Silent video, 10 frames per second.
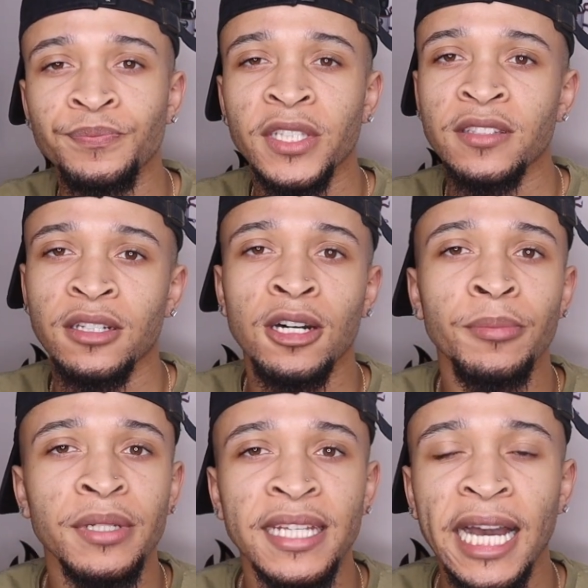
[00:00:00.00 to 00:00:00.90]
It's a
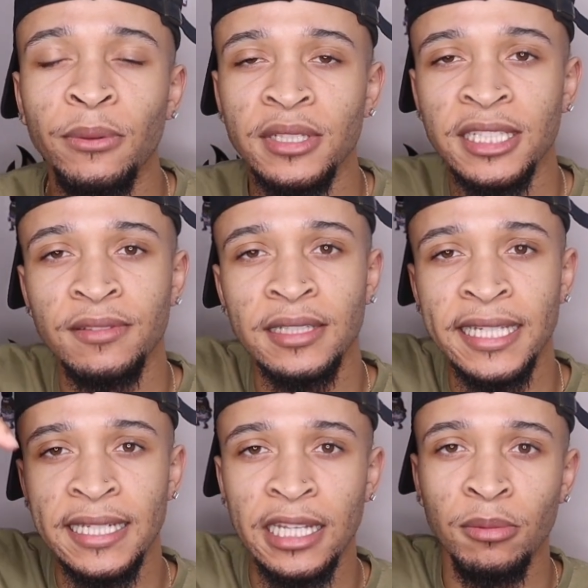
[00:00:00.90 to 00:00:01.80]
company. I will leave the
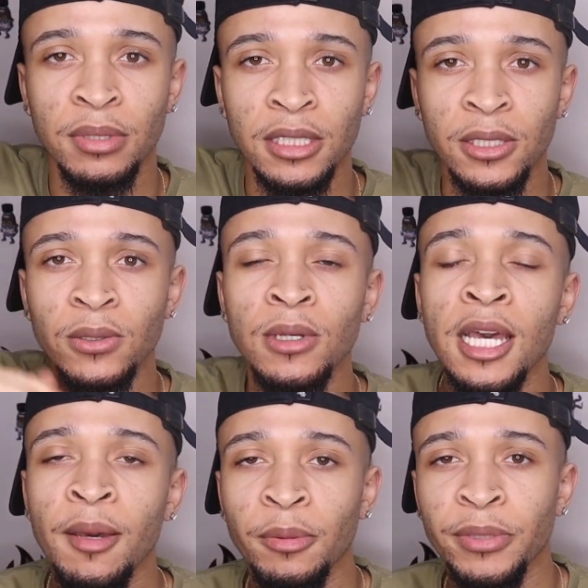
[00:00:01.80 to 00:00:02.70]
link down below.
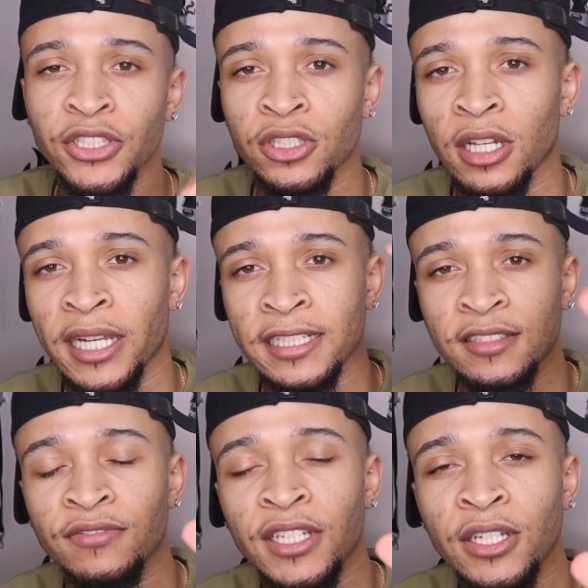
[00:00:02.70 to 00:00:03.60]
But make sure y'all like this
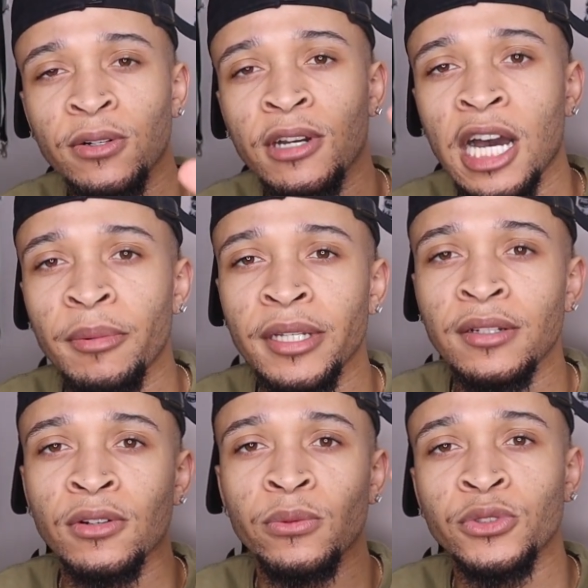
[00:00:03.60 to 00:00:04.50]
video, comment
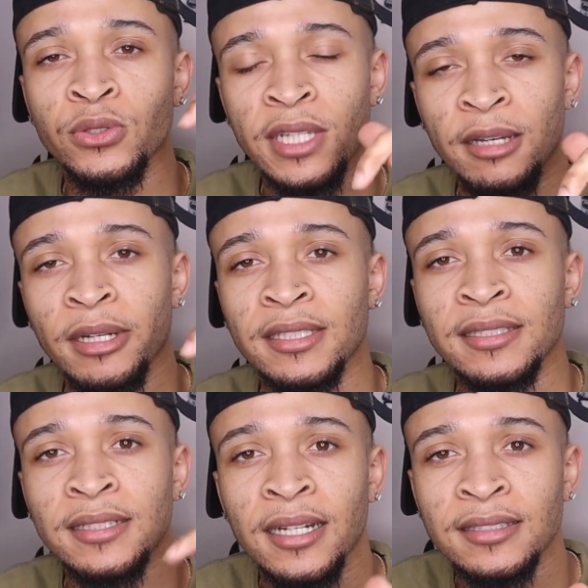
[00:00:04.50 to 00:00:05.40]
on what you think about
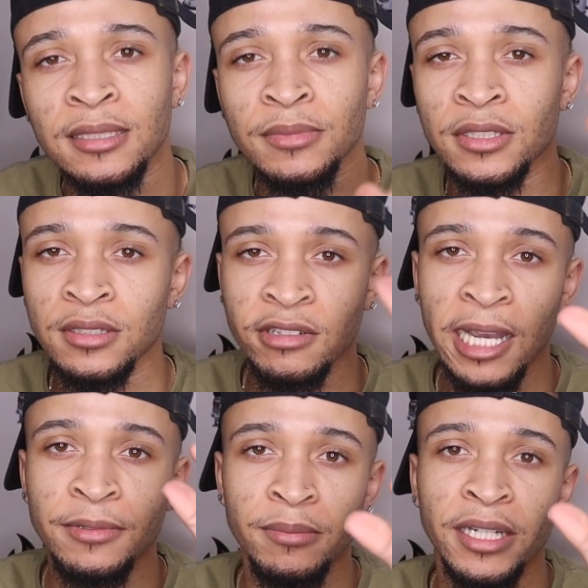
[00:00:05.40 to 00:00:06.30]
this custom,
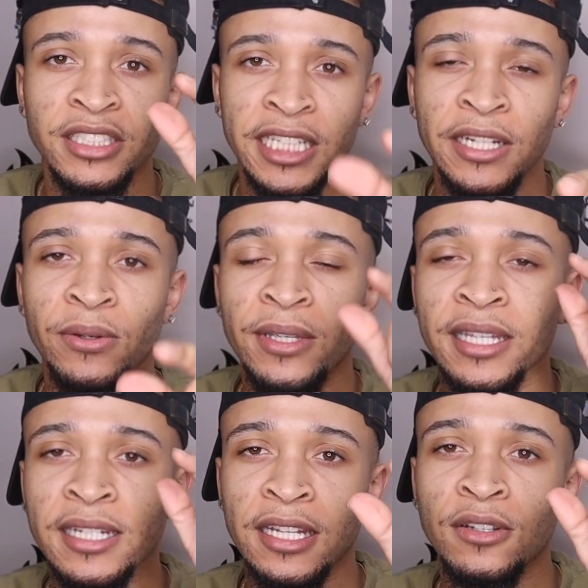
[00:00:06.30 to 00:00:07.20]
subscribe to my channel, and
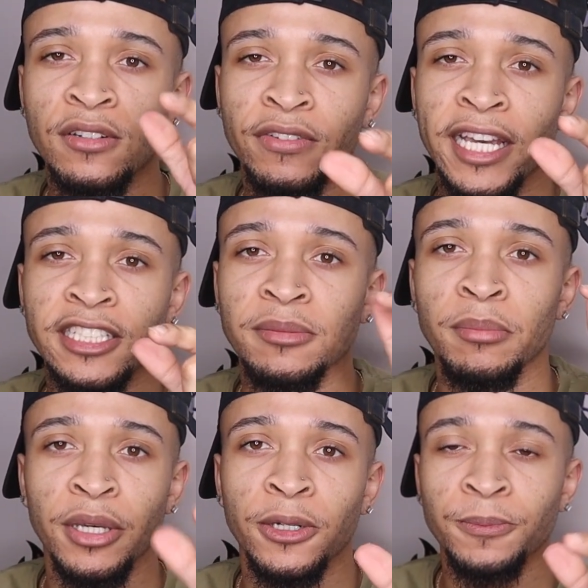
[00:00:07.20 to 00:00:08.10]
hit that notification
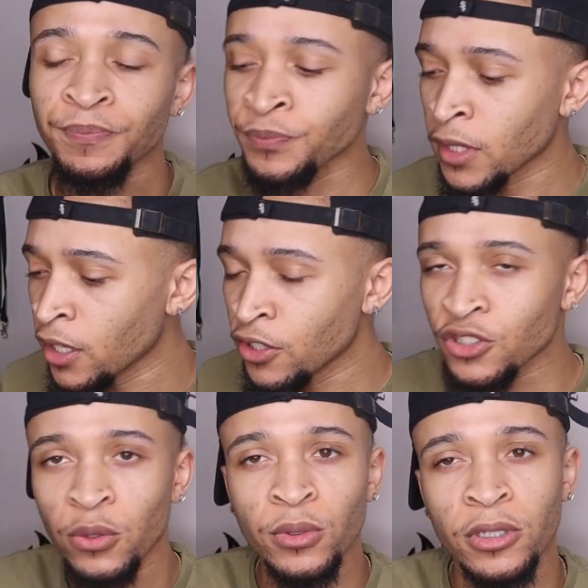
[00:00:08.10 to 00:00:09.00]
bell.
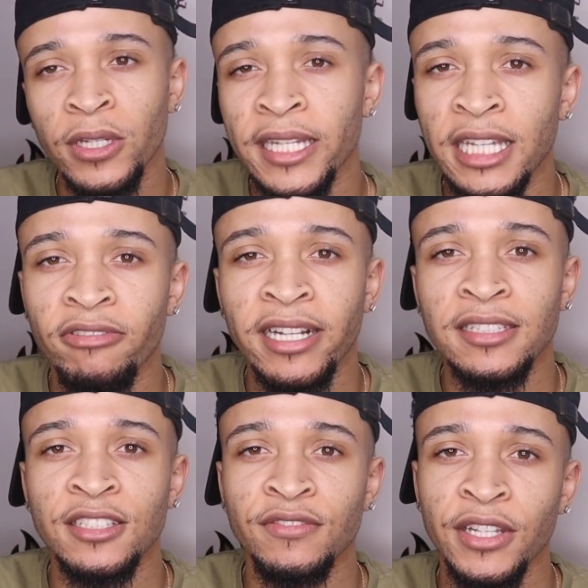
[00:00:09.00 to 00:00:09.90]
So we're gonna go ahead and get right
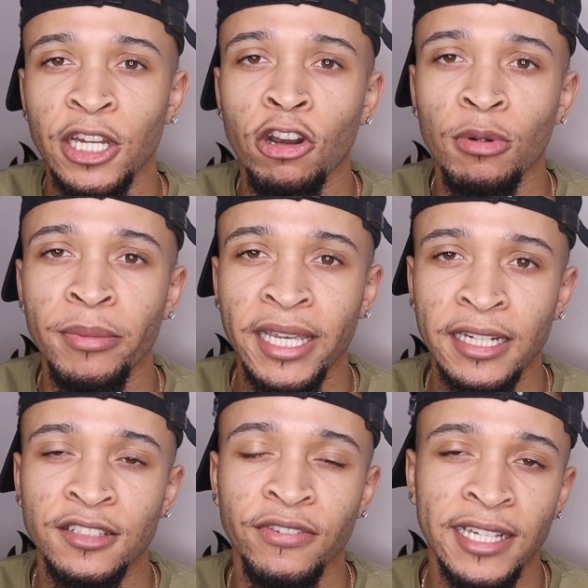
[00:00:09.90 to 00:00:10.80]
into this video. I'm gonna make it
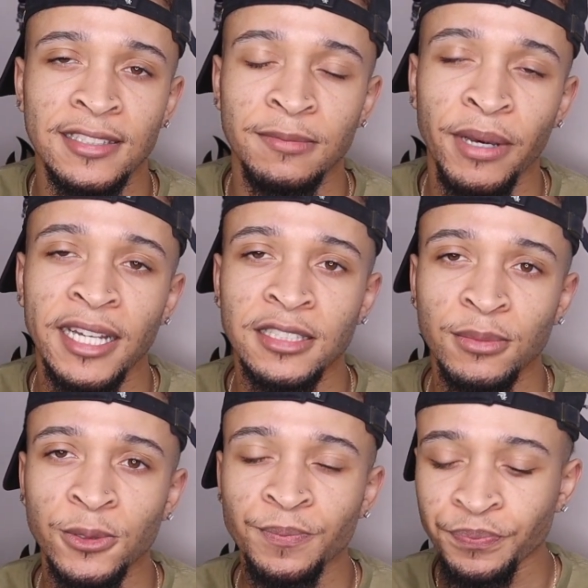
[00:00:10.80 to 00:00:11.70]
as fast as
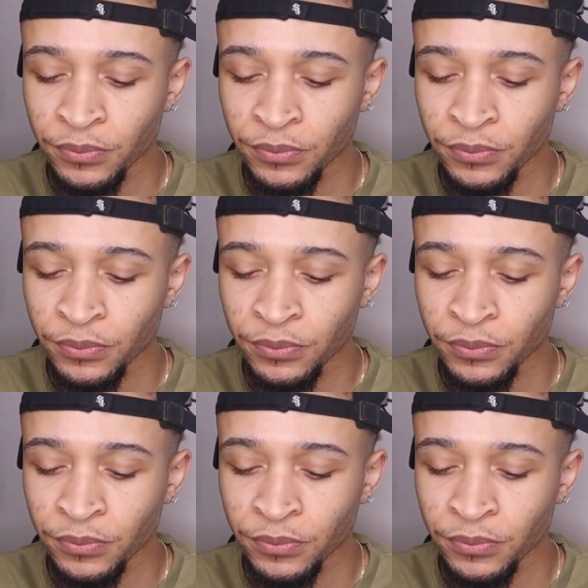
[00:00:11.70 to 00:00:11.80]
possible.